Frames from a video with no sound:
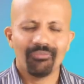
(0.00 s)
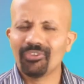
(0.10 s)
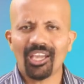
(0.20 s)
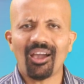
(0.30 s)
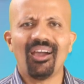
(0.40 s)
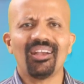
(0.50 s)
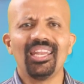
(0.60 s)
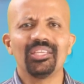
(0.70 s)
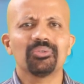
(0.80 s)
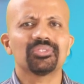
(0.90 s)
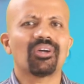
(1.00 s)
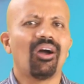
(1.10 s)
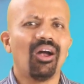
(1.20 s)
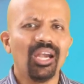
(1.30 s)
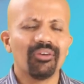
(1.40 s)
we hardly use
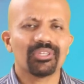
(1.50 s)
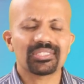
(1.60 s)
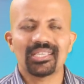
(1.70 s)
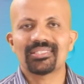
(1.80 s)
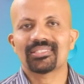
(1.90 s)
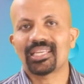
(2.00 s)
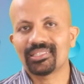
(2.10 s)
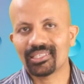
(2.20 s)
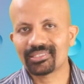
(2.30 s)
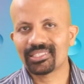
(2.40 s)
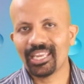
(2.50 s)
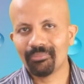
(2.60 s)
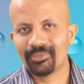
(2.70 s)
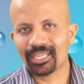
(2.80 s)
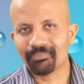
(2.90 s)
all our senses at the
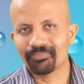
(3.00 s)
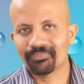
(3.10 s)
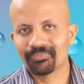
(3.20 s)
same time.